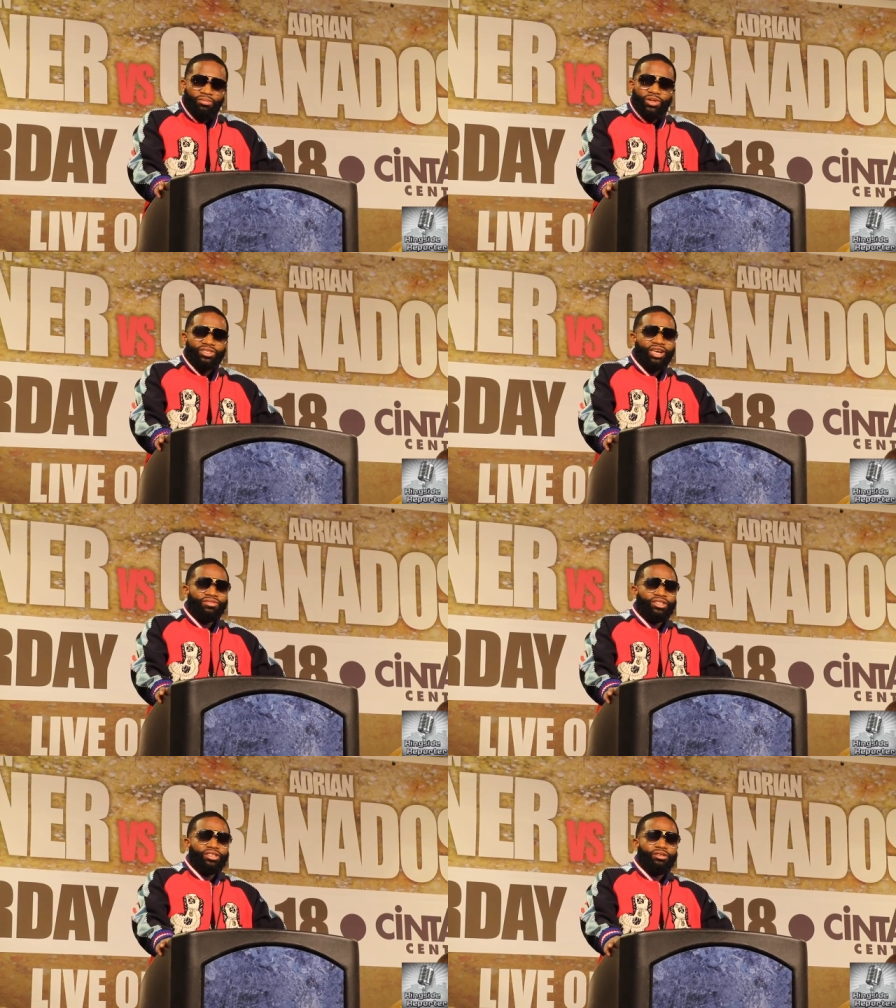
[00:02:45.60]
Most
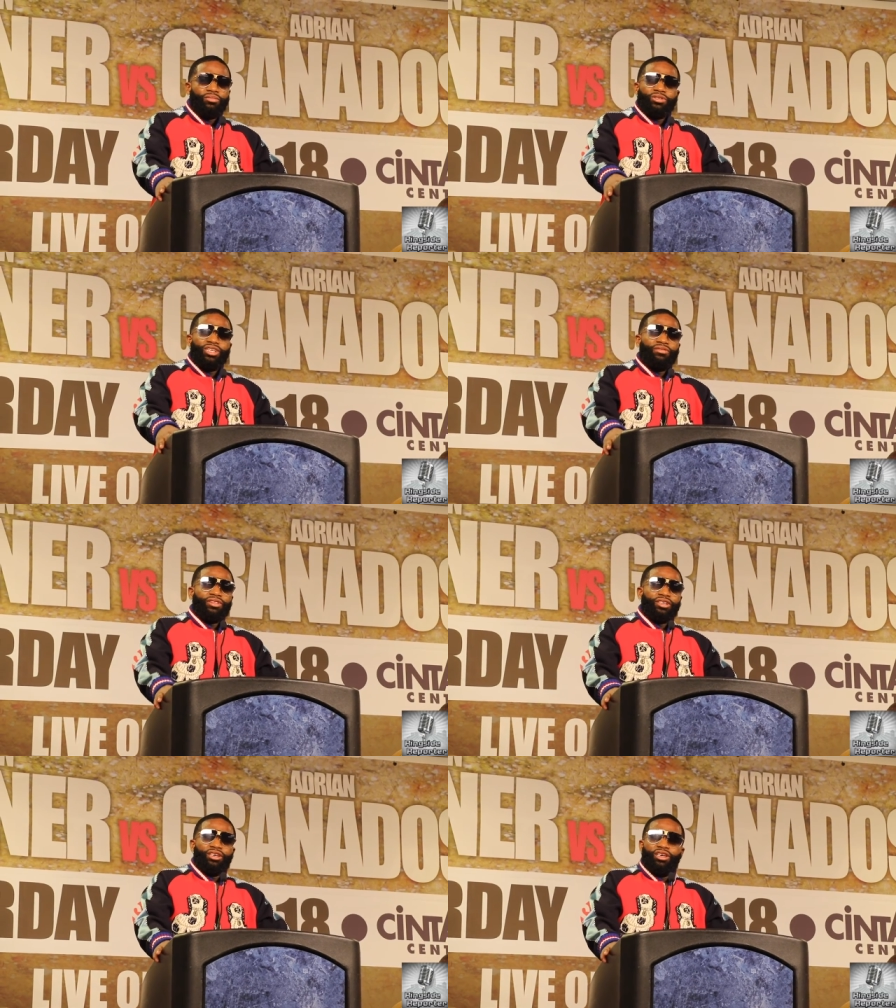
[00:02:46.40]
definitely, most
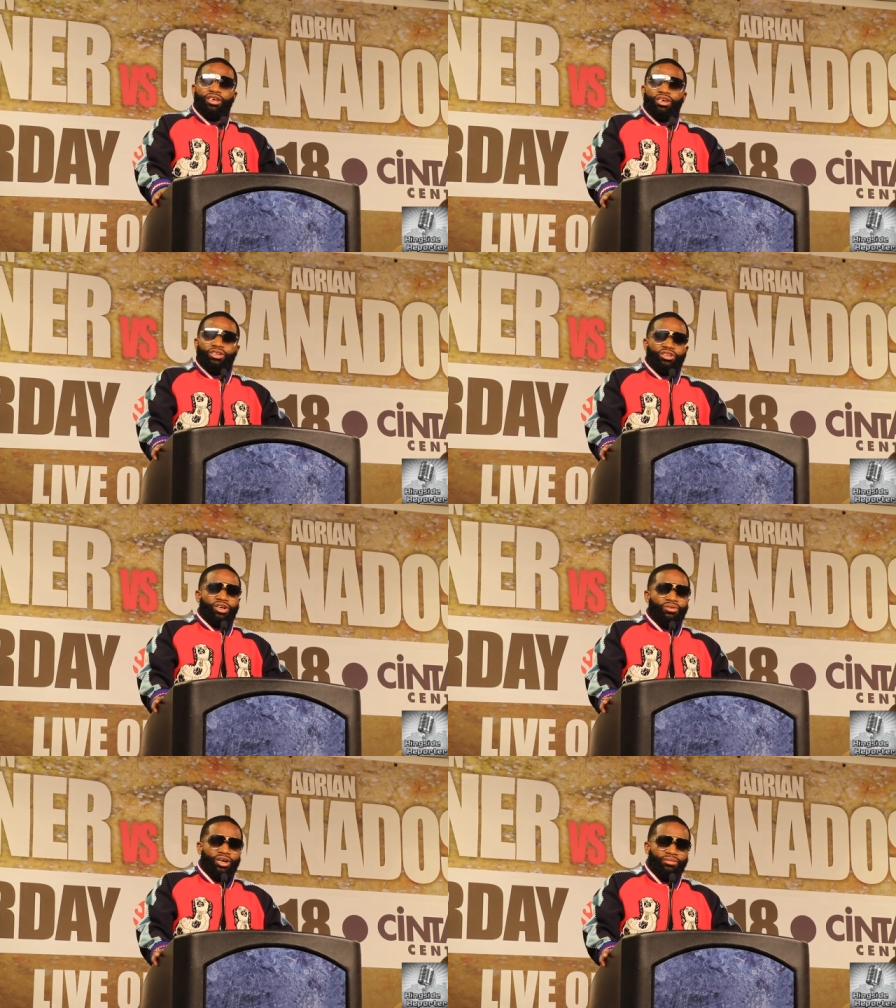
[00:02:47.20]
definitely. You
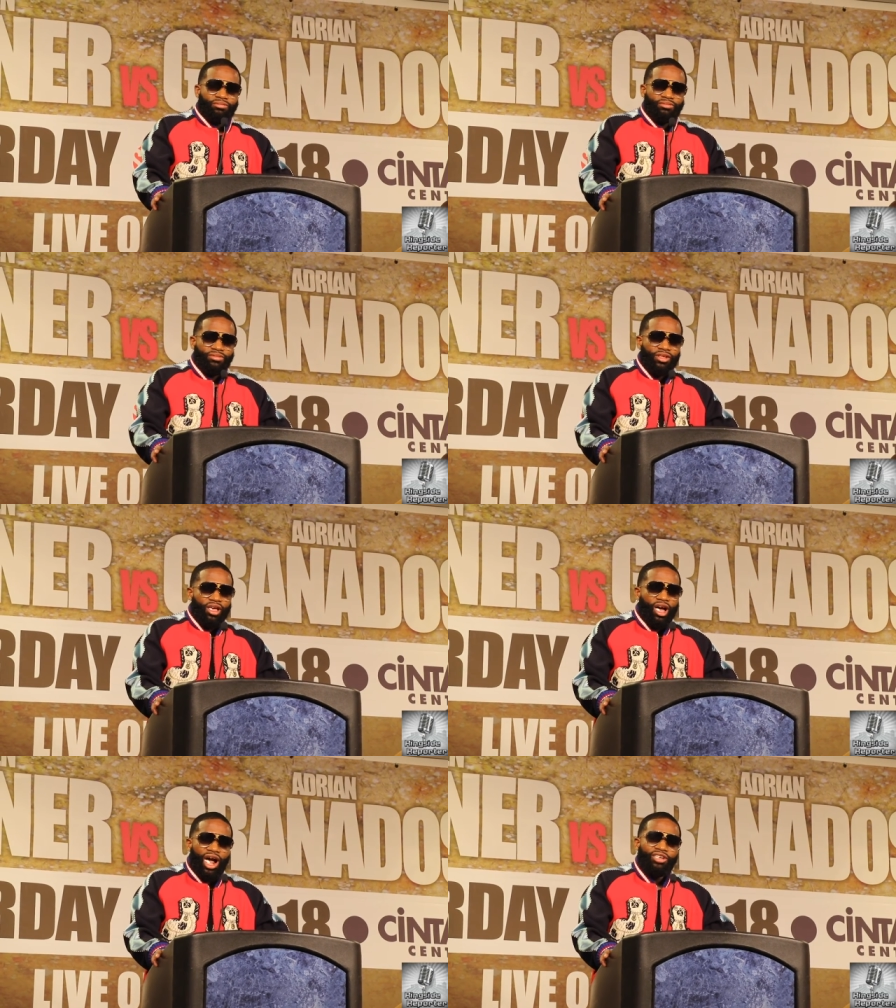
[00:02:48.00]
know, um,
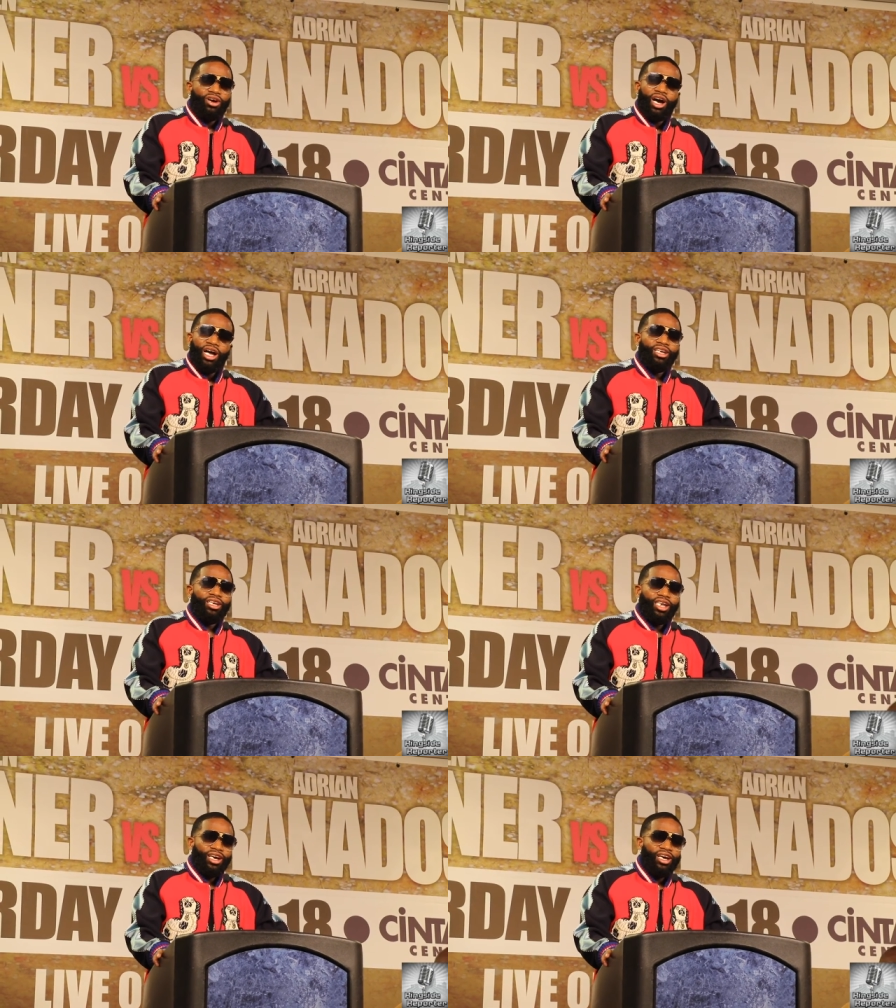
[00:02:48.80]
I know, I,
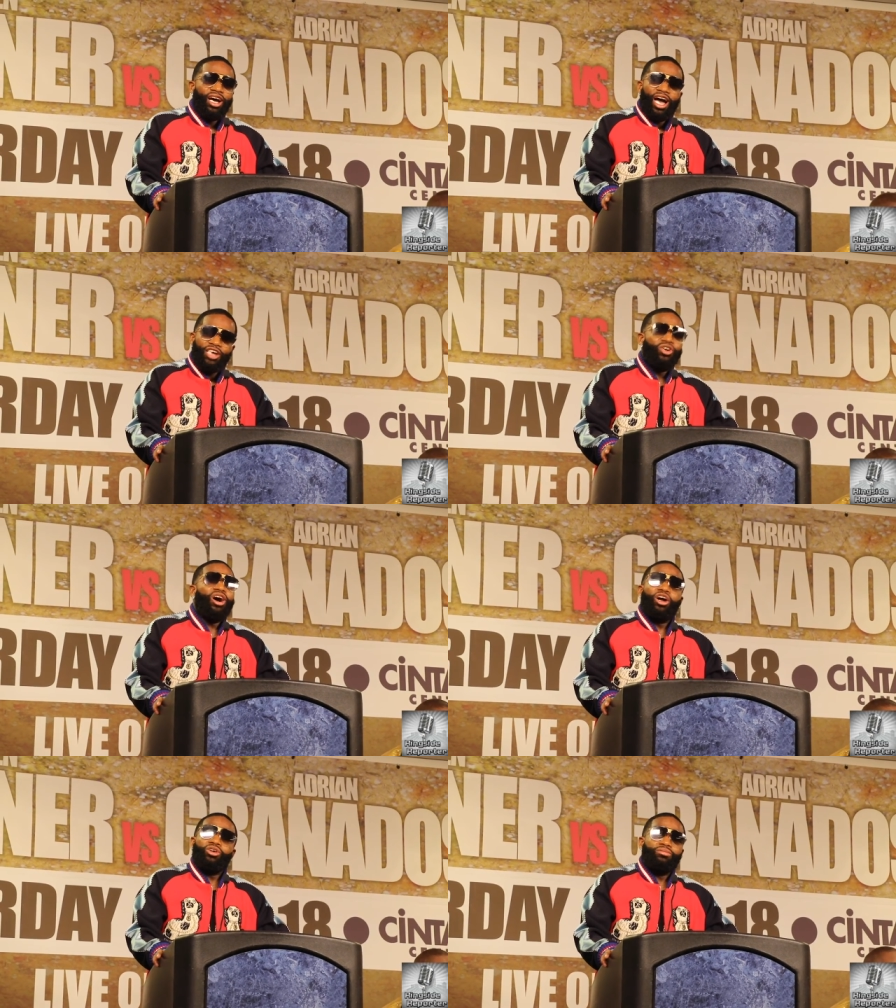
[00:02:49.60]
like I know,
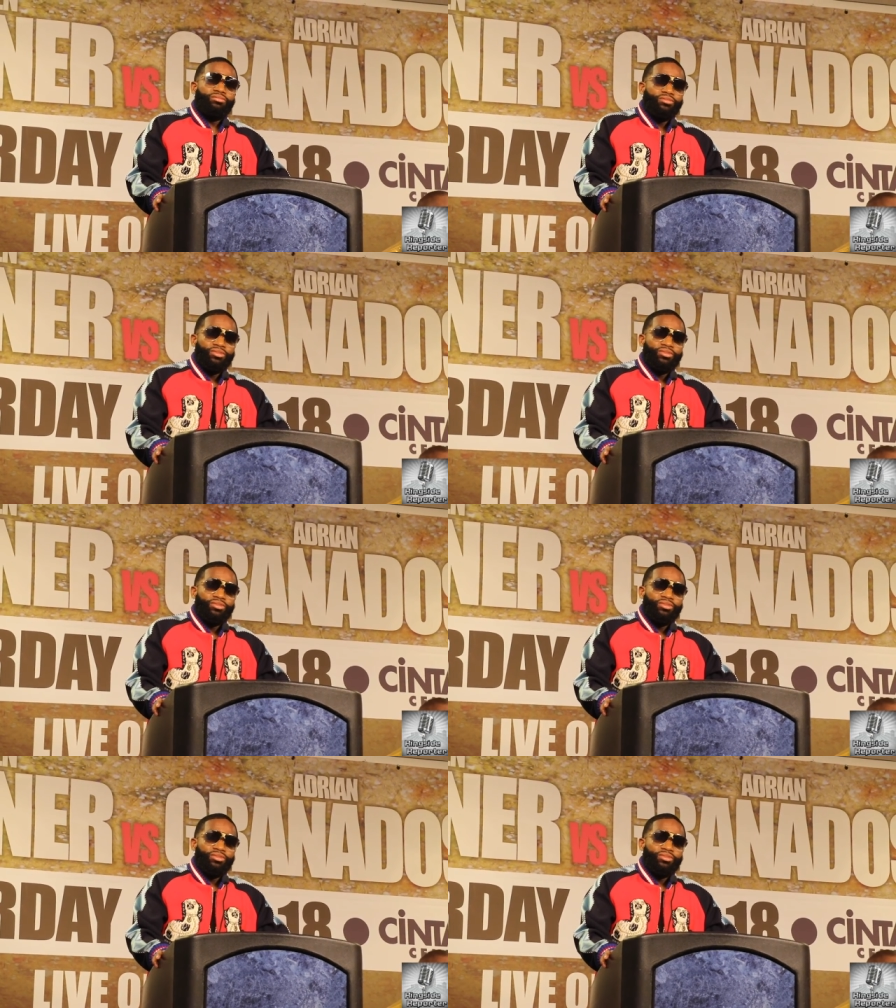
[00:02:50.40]
I heard him.